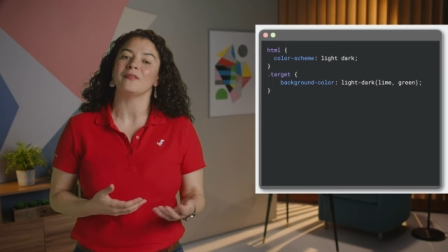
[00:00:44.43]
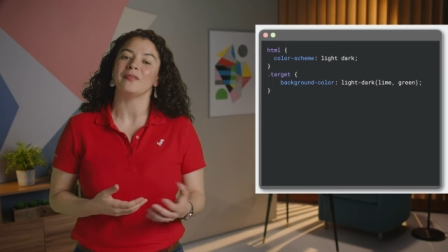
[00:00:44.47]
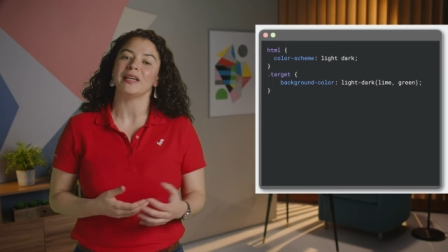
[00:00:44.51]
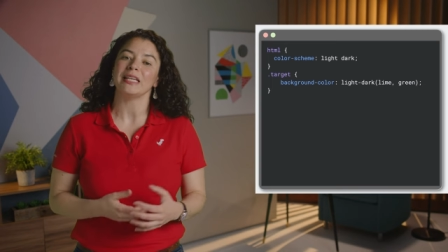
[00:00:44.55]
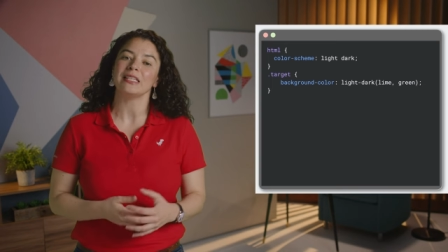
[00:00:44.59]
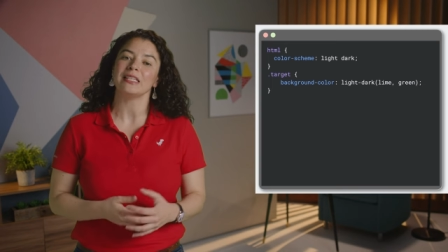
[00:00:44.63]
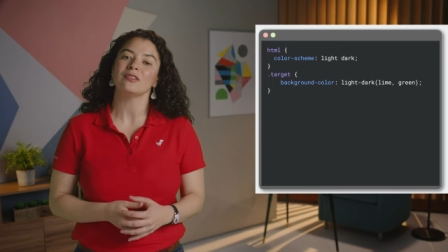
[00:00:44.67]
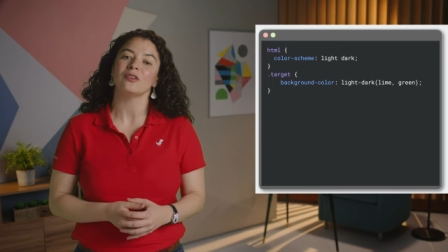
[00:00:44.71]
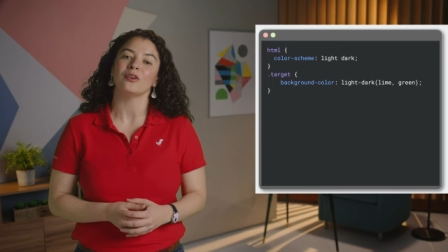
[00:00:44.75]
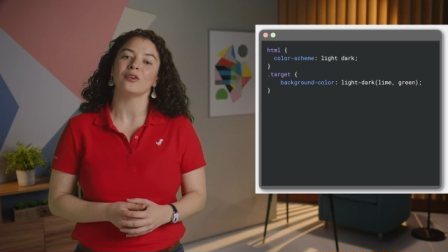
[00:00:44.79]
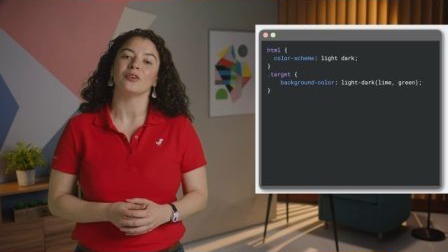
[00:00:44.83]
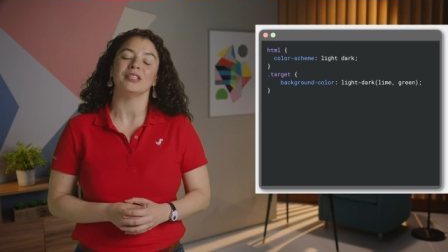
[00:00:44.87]

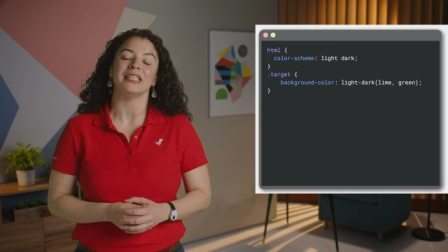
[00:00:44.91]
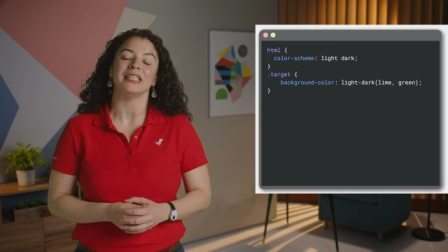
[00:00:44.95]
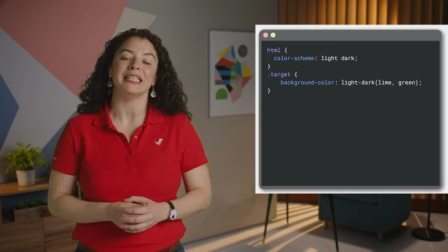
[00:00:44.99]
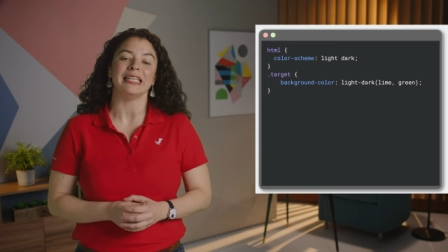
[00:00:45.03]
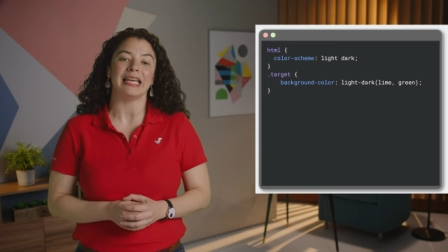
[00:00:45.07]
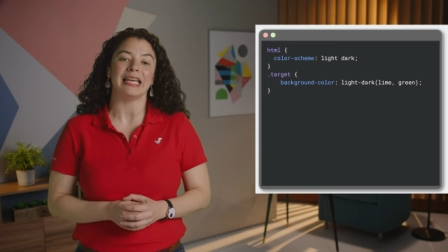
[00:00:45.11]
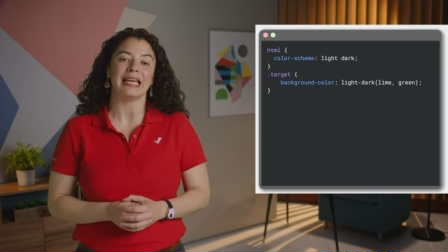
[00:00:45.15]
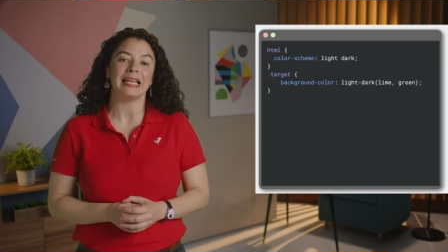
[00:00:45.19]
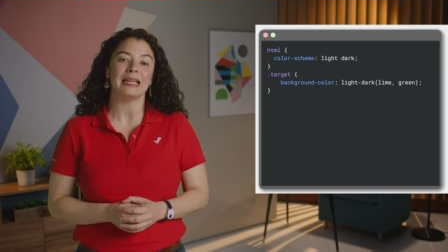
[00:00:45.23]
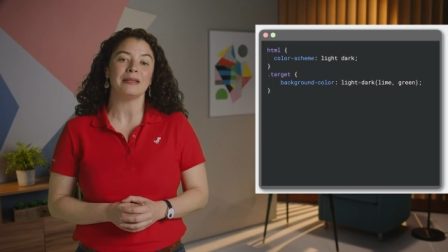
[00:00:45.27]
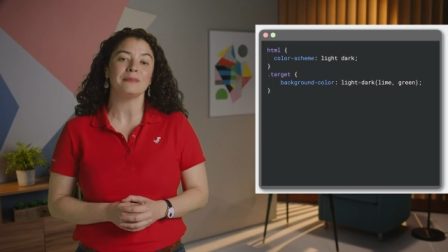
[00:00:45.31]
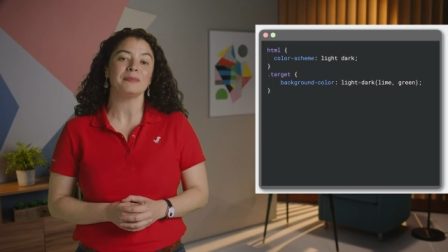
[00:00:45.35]
based on
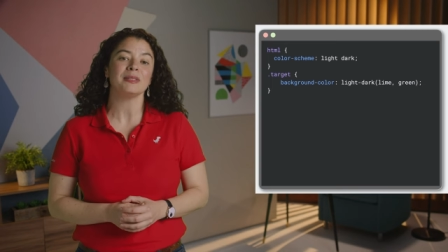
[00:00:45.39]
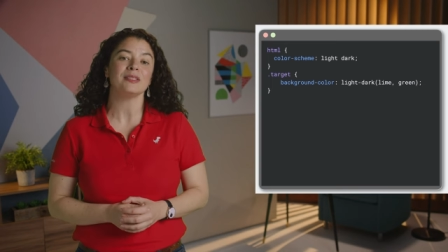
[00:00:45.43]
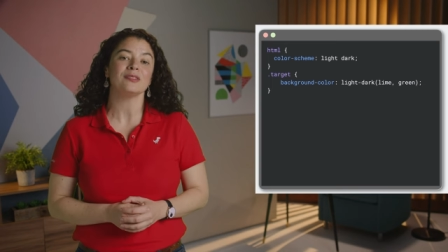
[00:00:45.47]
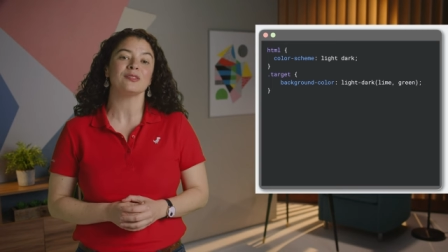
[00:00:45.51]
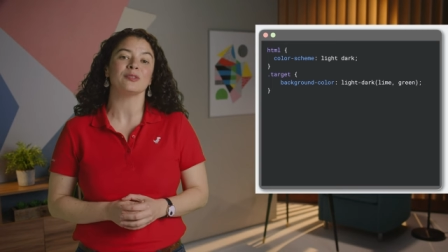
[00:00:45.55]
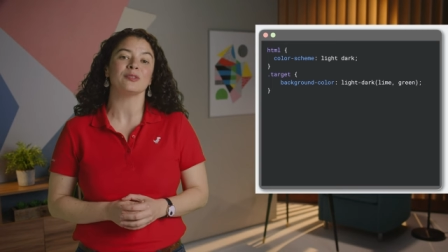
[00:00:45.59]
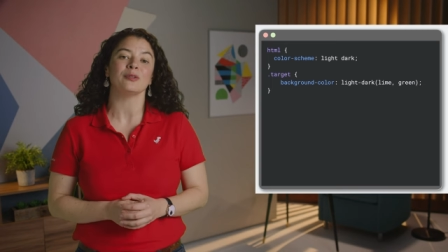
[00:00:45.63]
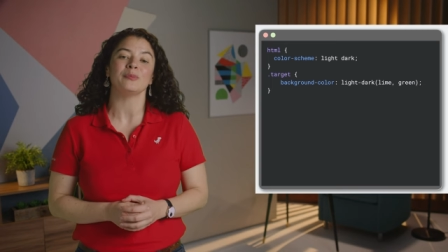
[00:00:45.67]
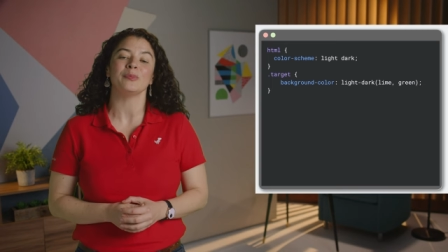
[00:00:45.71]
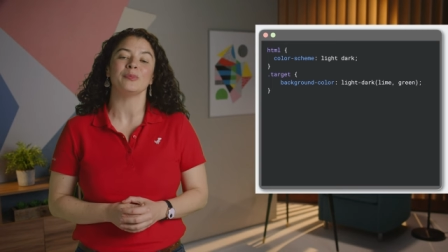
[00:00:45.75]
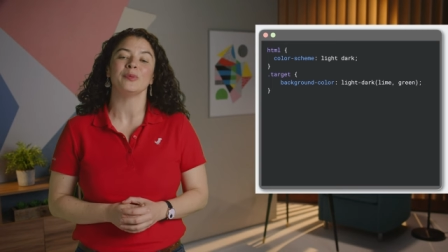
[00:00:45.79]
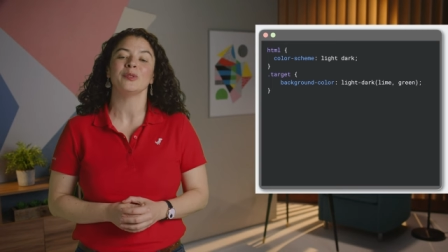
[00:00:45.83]
the element's
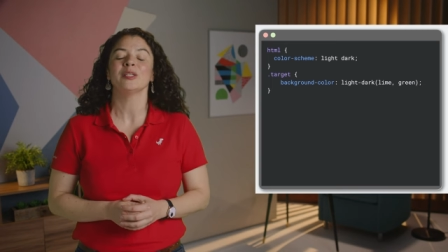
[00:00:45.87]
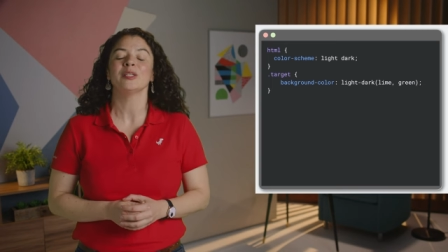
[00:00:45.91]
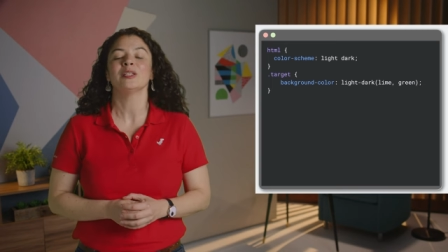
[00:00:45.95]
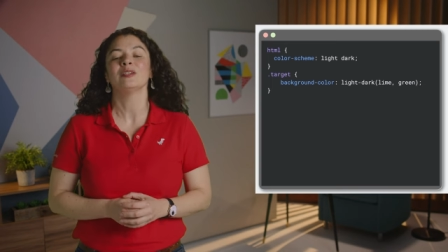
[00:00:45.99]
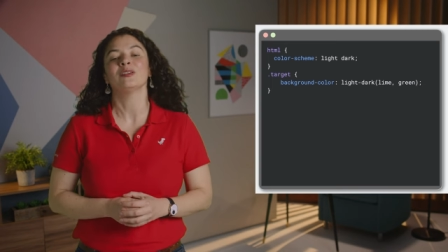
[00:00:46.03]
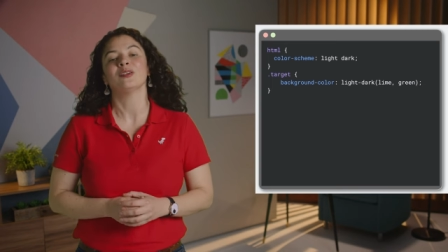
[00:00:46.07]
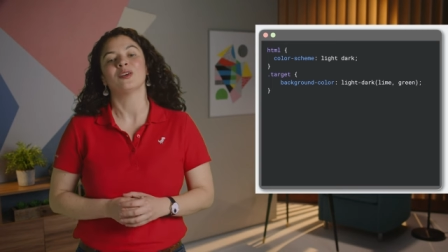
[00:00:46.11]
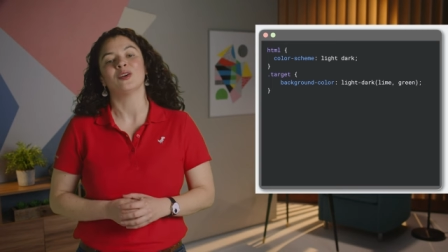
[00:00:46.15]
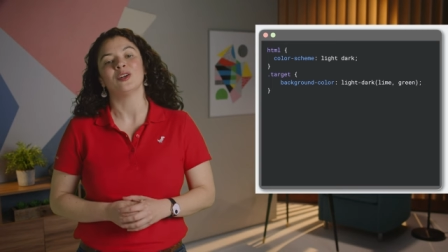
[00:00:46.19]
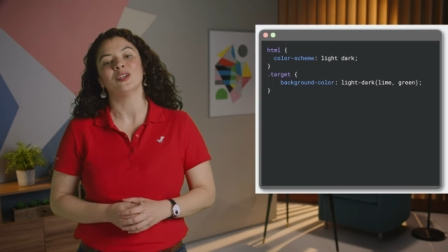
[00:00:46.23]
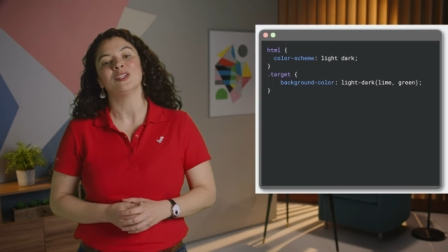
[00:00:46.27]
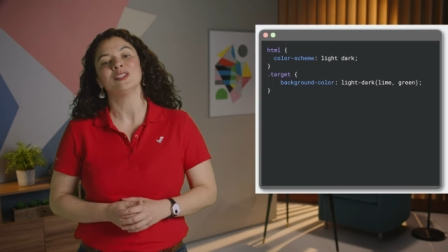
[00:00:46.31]

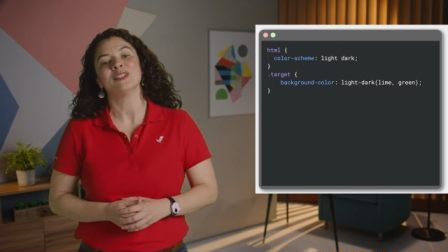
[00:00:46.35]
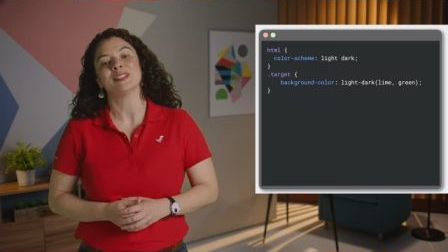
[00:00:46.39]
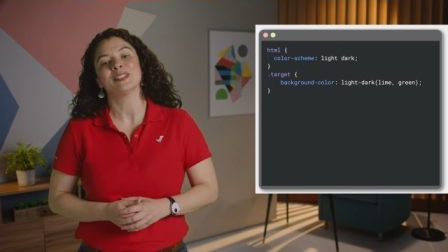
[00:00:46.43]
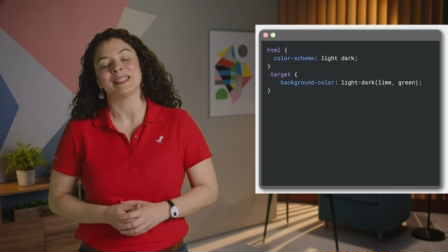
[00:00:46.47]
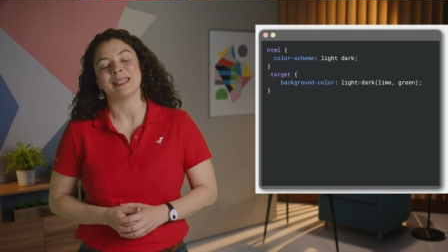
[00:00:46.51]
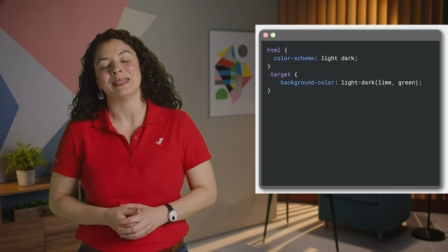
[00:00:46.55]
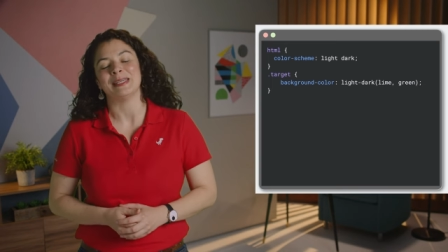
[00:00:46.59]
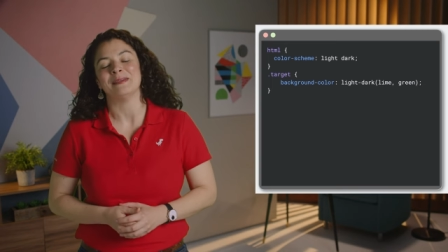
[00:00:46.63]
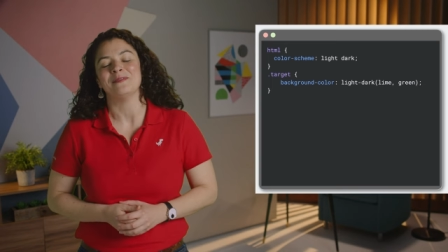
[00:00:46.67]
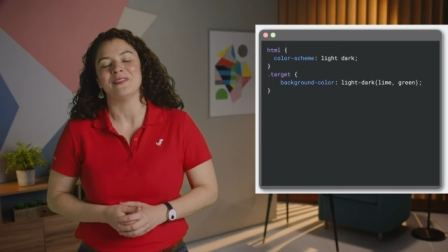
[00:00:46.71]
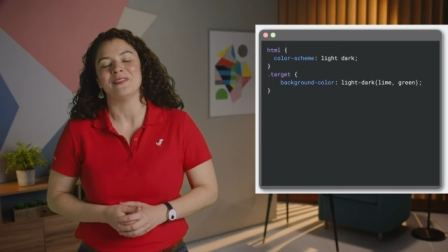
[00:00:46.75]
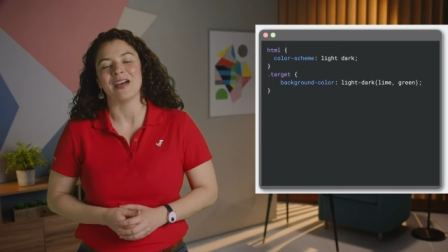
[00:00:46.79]
computed color
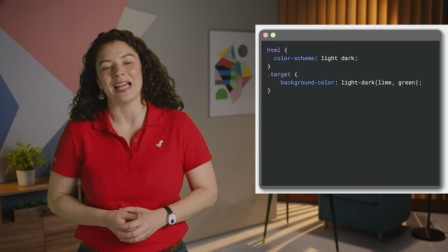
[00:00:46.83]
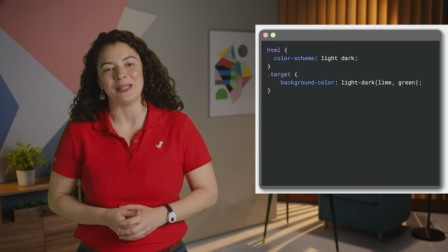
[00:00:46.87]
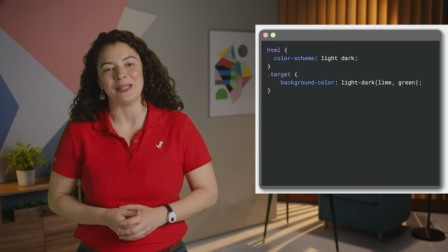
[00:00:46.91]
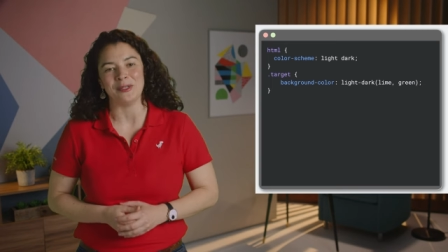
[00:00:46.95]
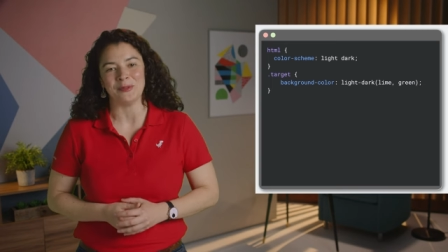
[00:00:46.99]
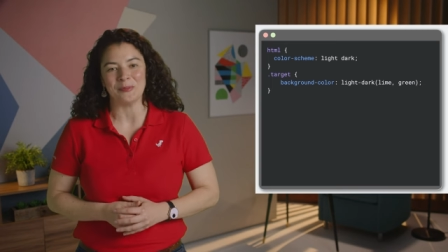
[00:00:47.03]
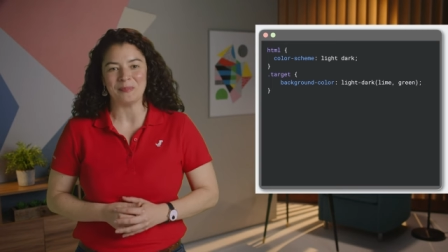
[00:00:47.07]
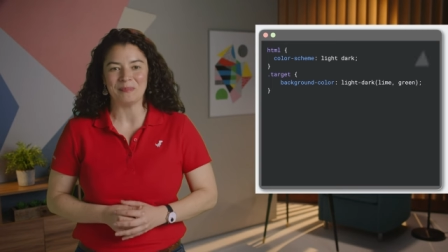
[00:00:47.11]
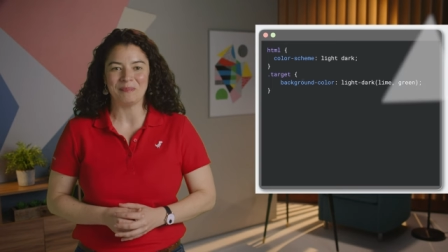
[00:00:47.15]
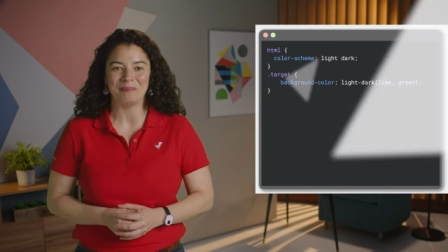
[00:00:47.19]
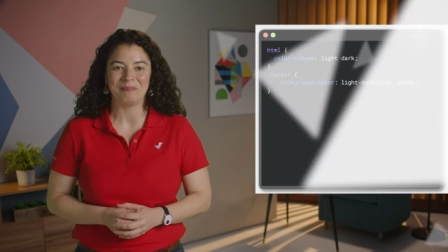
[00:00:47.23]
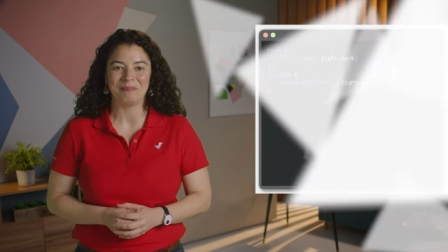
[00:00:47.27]
scheme value.